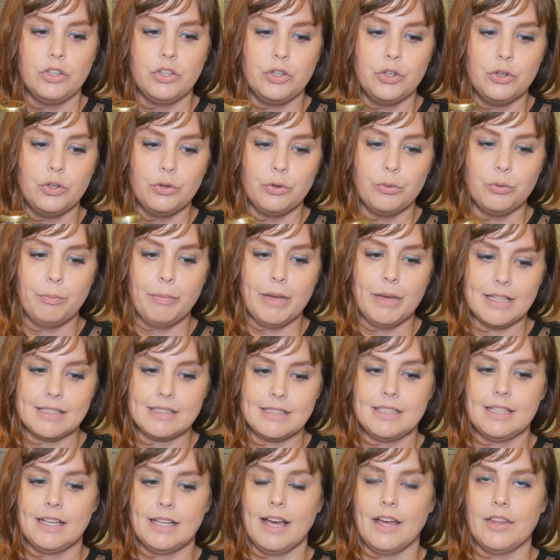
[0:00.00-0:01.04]
you
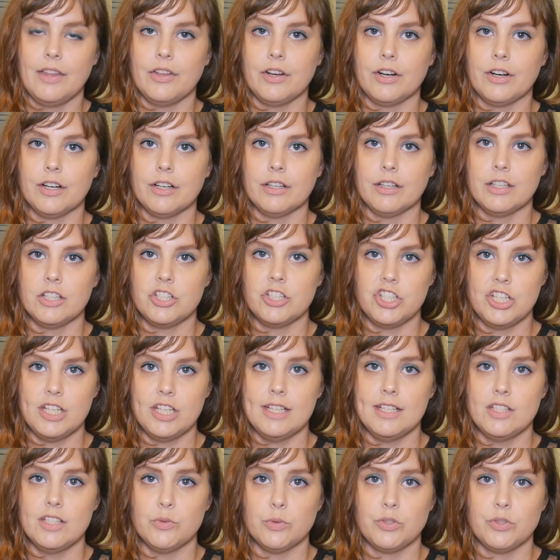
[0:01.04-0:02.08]
mix together the
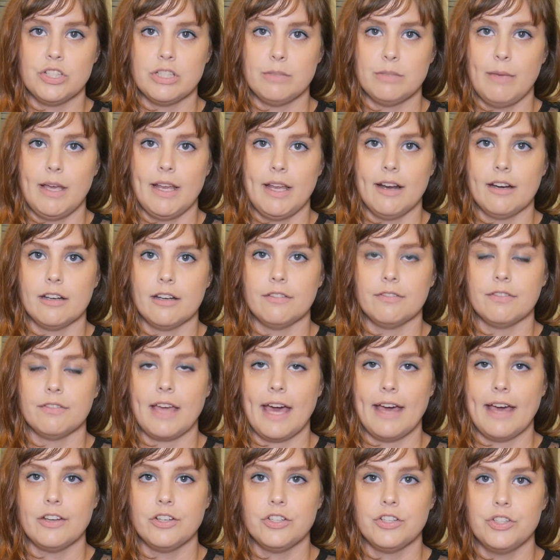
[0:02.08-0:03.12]
cheese, which is made out of
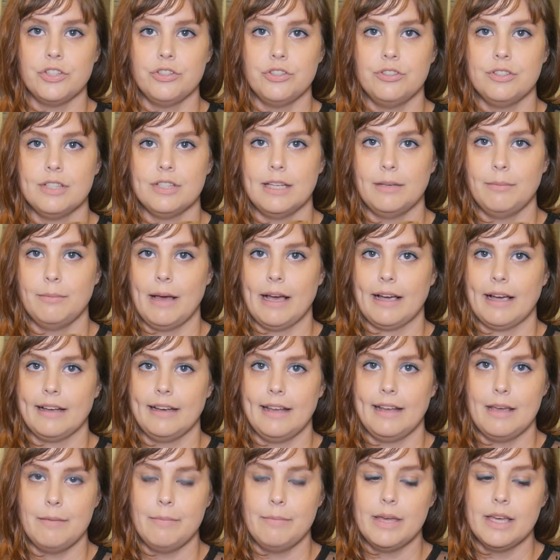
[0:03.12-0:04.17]
cashews and
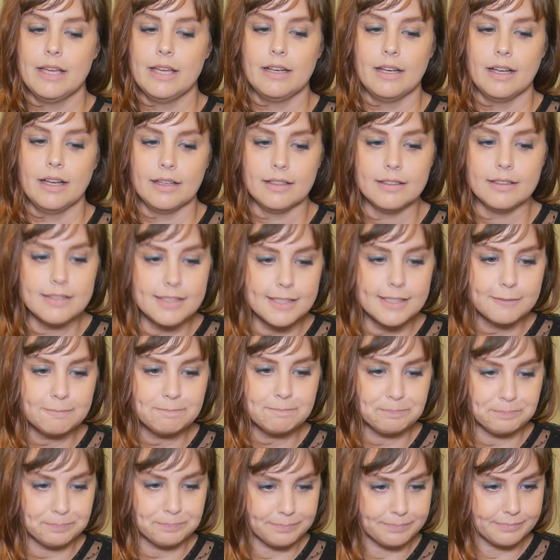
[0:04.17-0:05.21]
macadamia nuts,
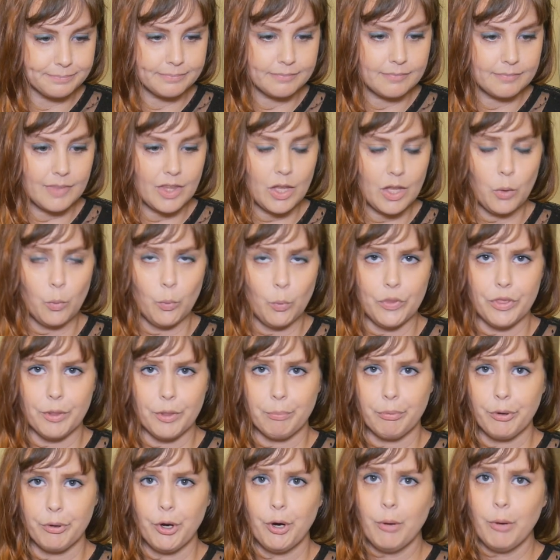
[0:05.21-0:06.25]
with
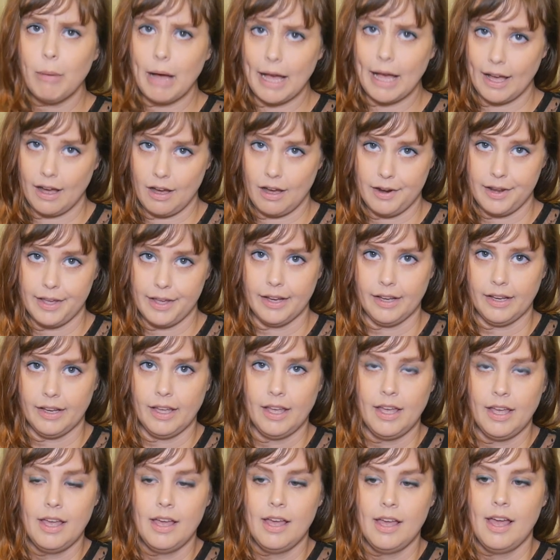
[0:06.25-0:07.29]
a probiotic,
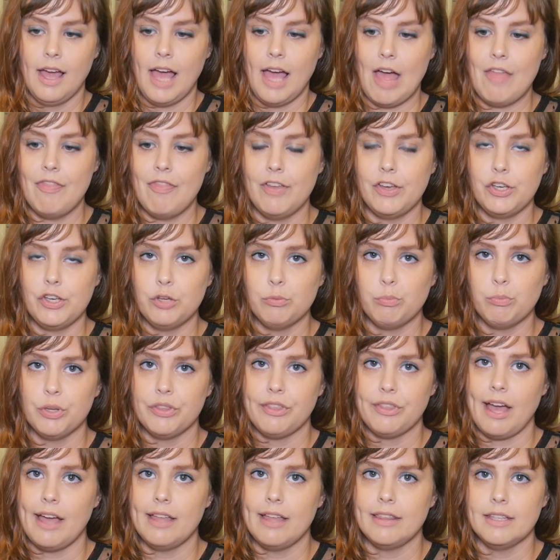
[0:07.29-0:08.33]
and then you
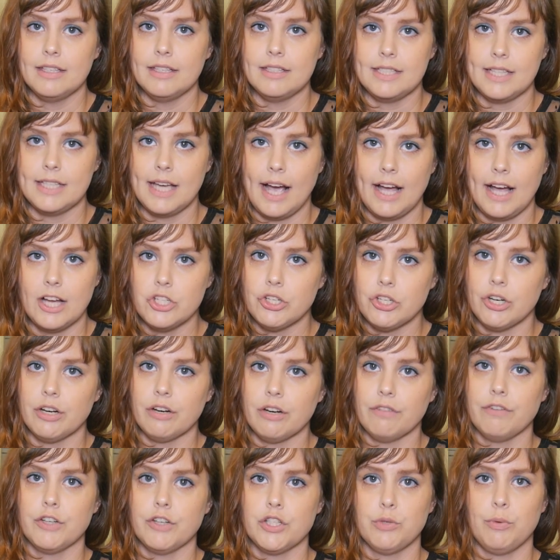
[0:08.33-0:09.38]
put that in the
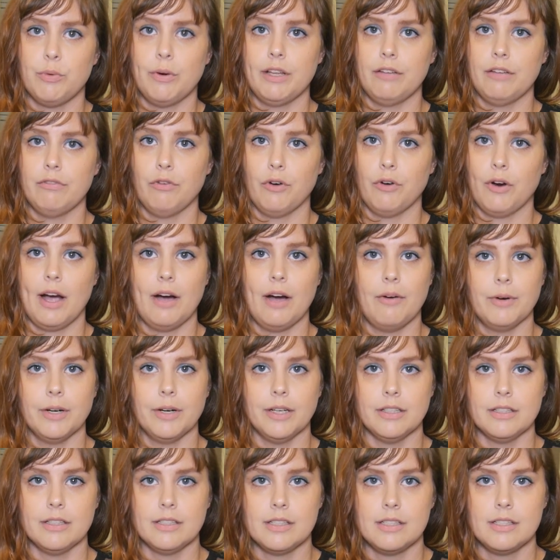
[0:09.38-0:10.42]
dehydrator for 24
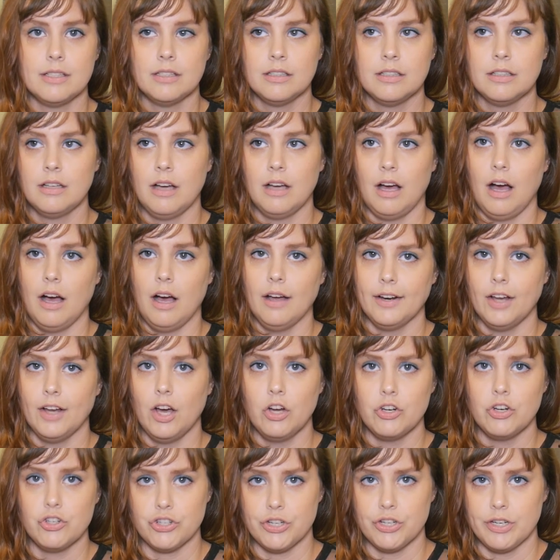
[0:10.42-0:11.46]
hours on
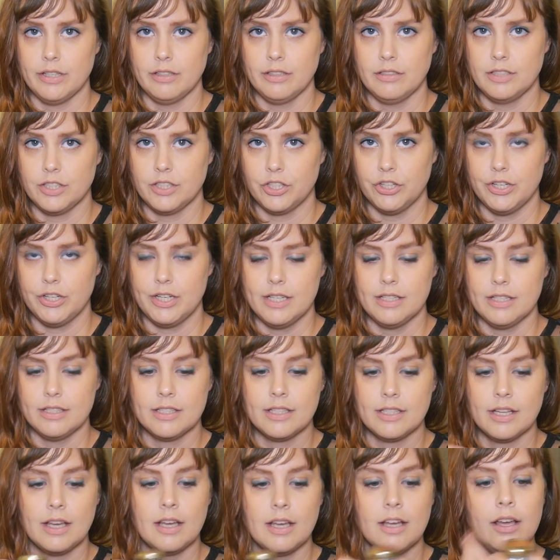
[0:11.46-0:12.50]
100
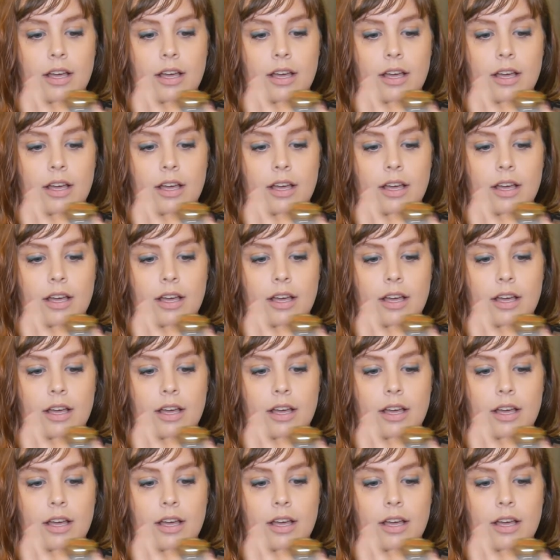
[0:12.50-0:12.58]
degrees.